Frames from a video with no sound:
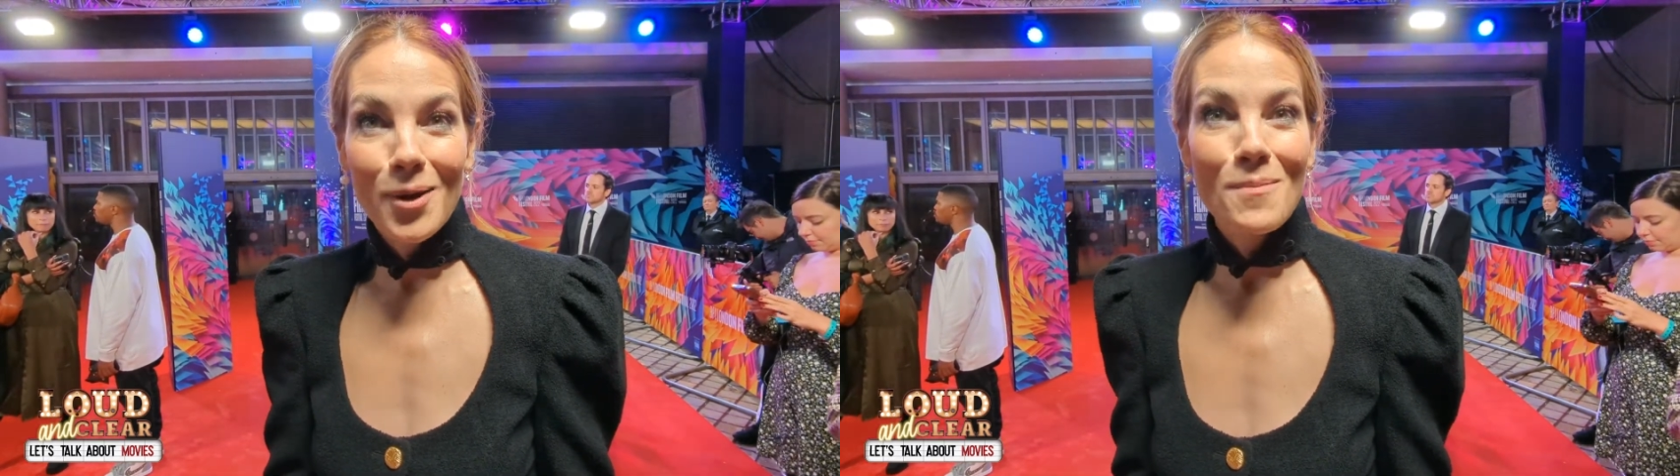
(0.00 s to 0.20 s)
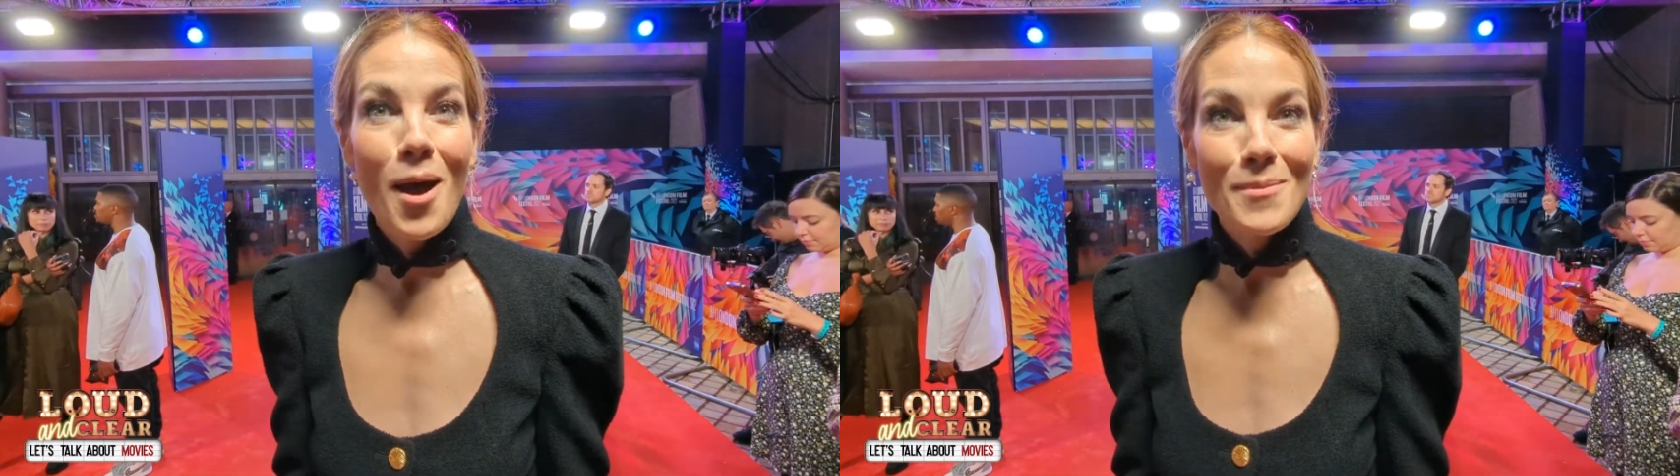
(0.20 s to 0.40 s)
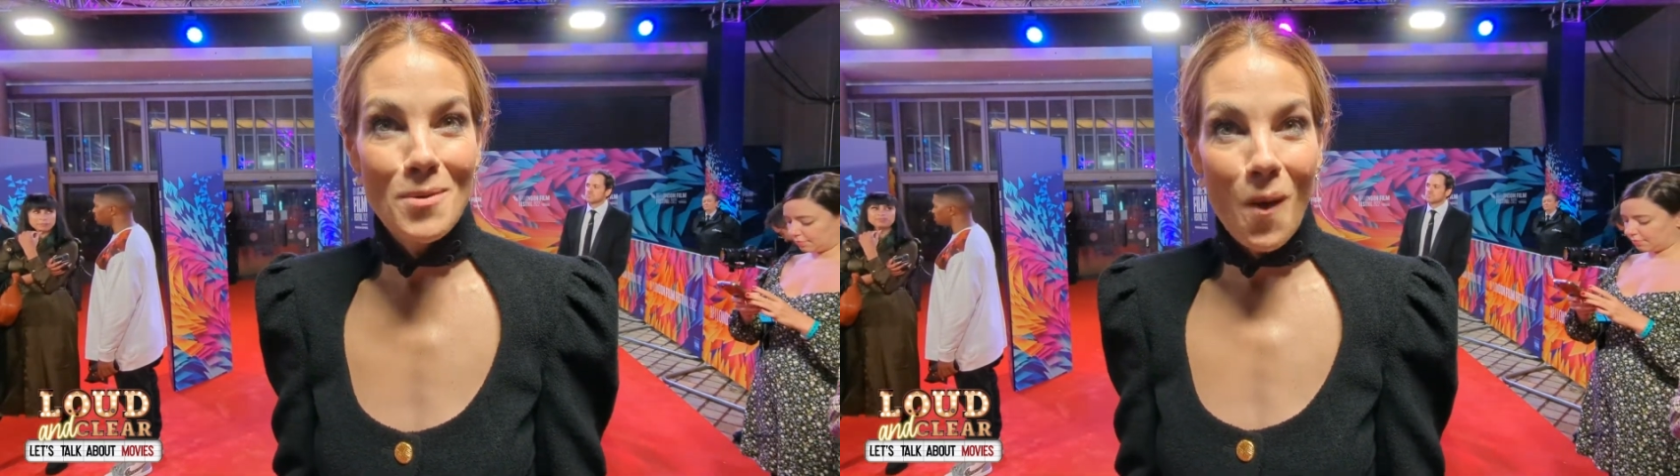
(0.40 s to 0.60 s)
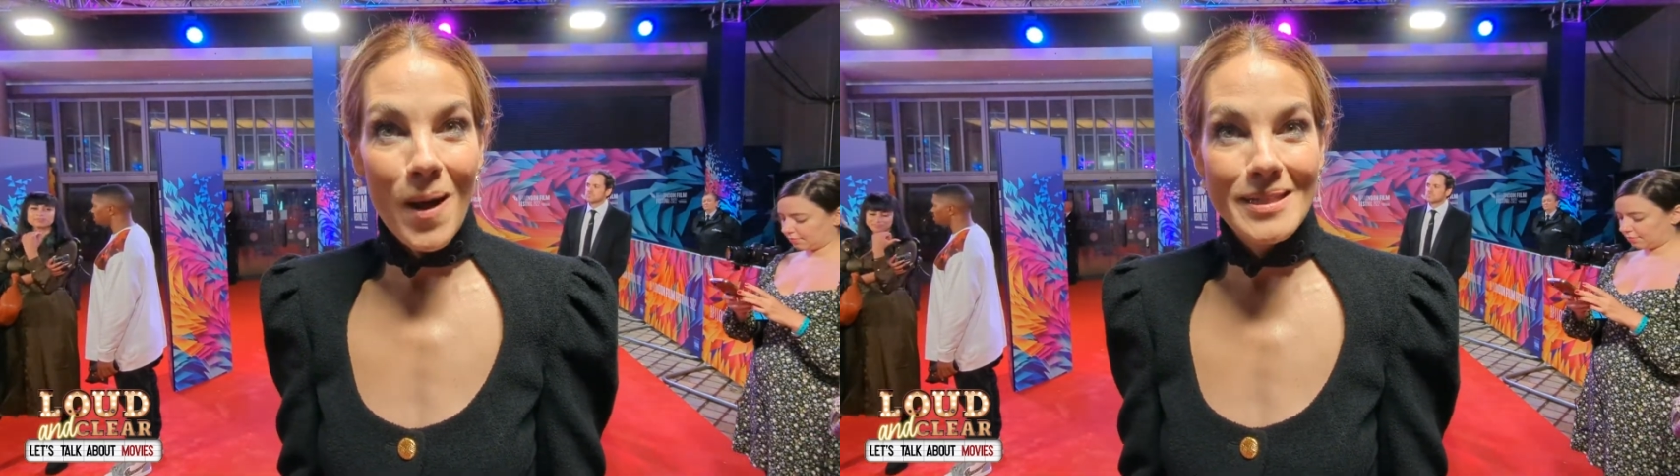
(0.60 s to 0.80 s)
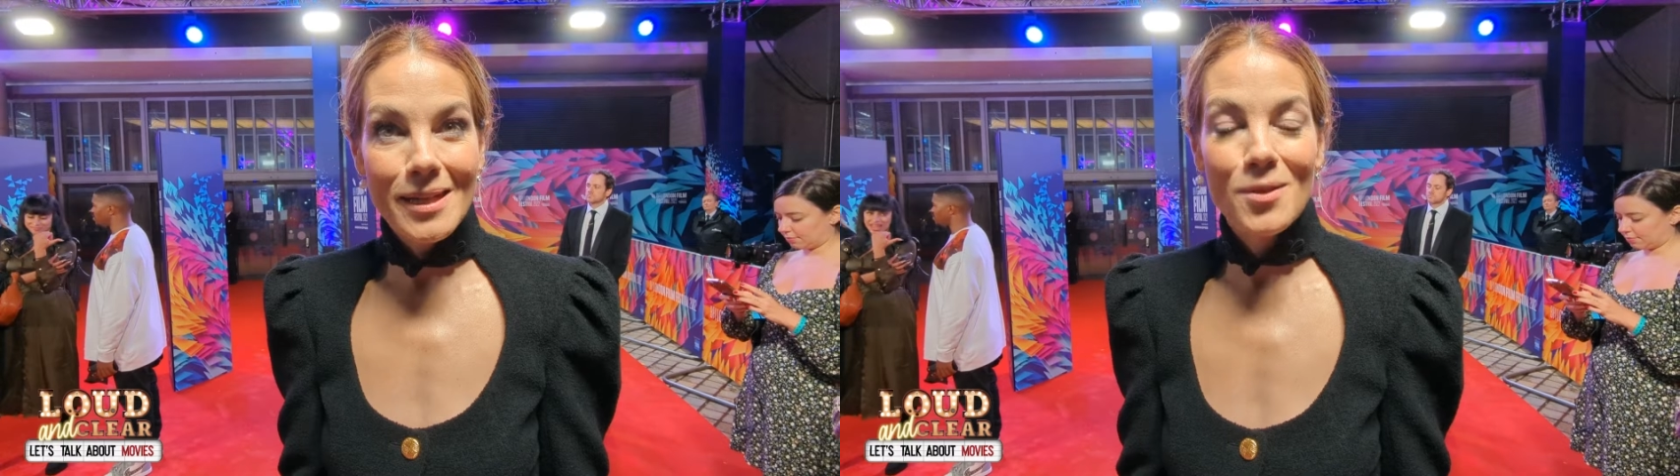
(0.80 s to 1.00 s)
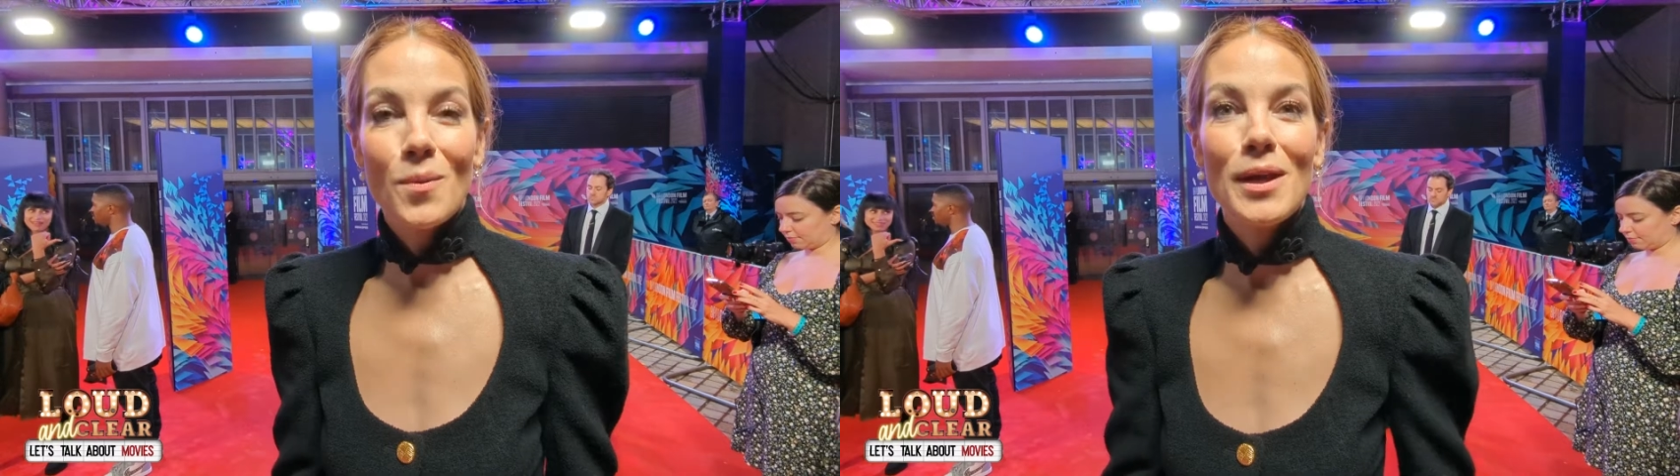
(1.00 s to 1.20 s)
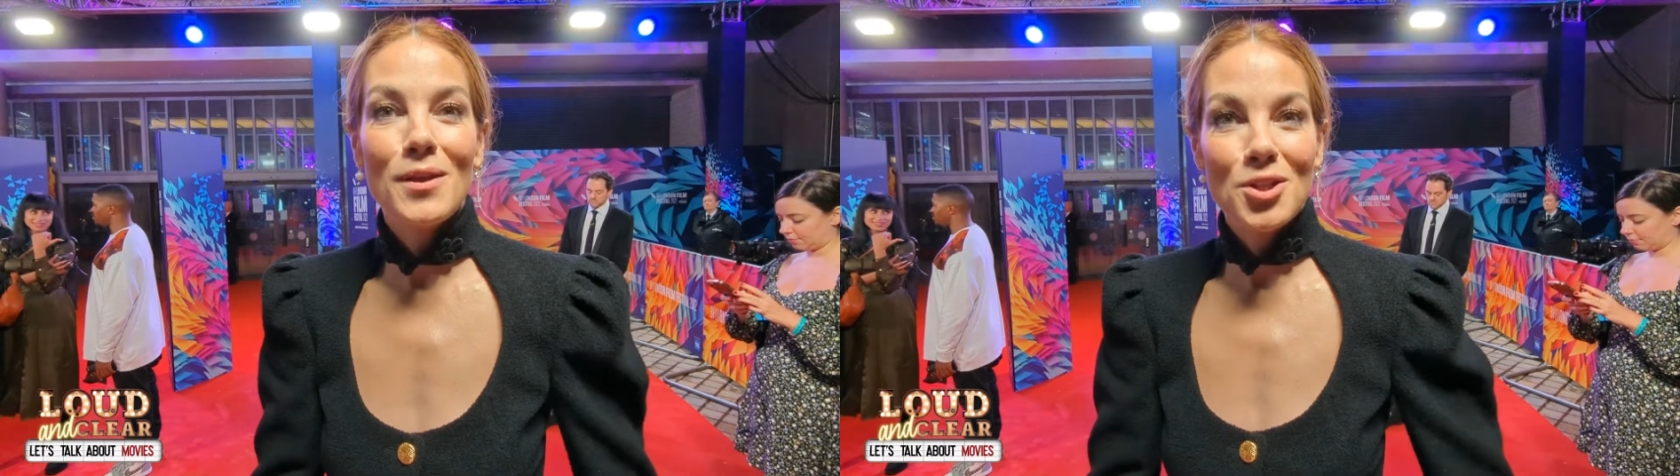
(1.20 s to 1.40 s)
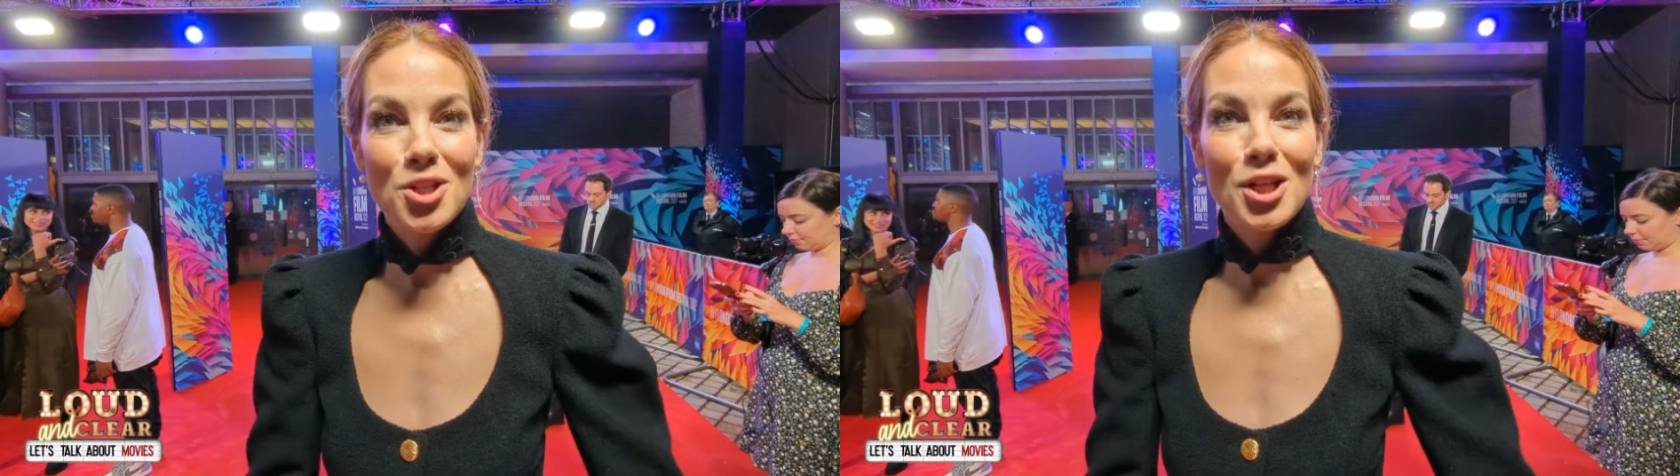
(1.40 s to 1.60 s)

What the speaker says: and Mommy Wata, and the way that she